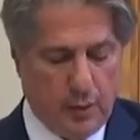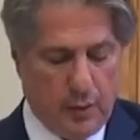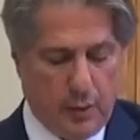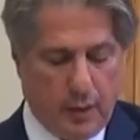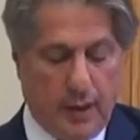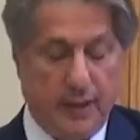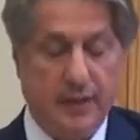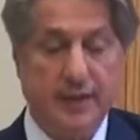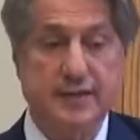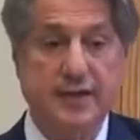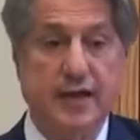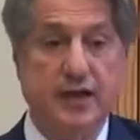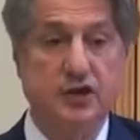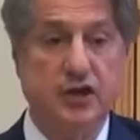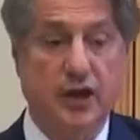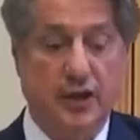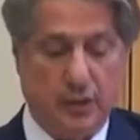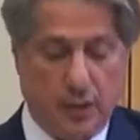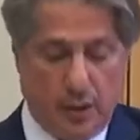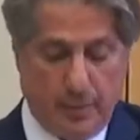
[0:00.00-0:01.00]
Ladies and
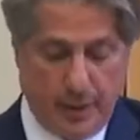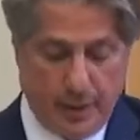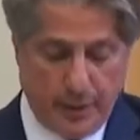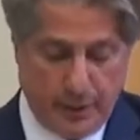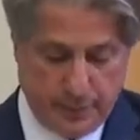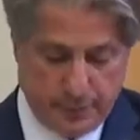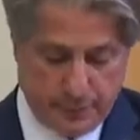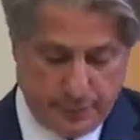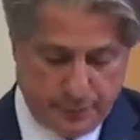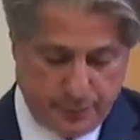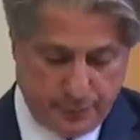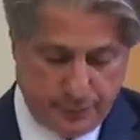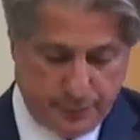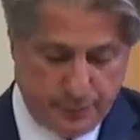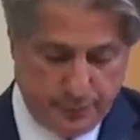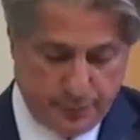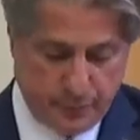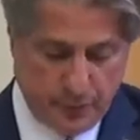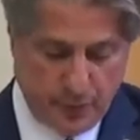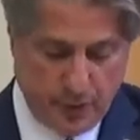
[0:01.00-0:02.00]
gentlemen,
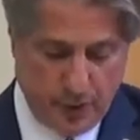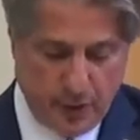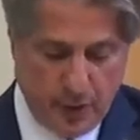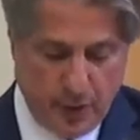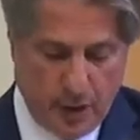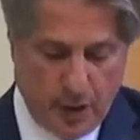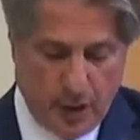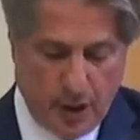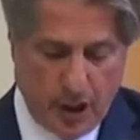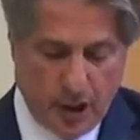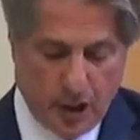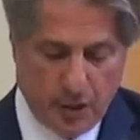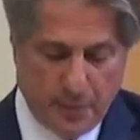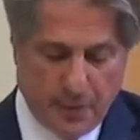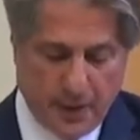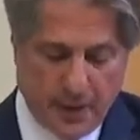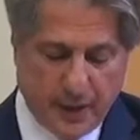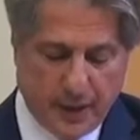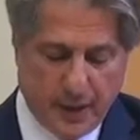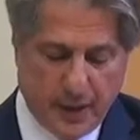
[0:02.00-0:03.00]
in
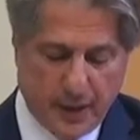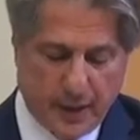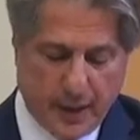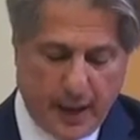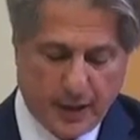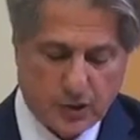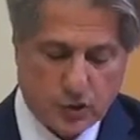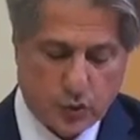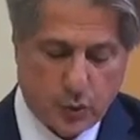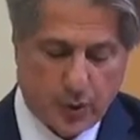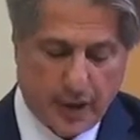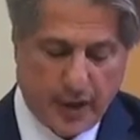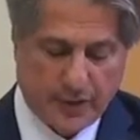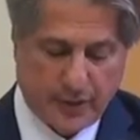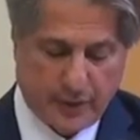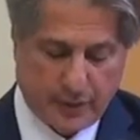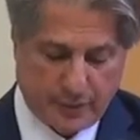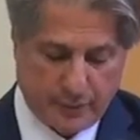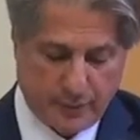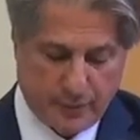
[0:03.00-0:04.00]
bringing us
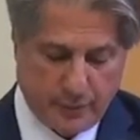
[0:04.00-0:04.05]
together,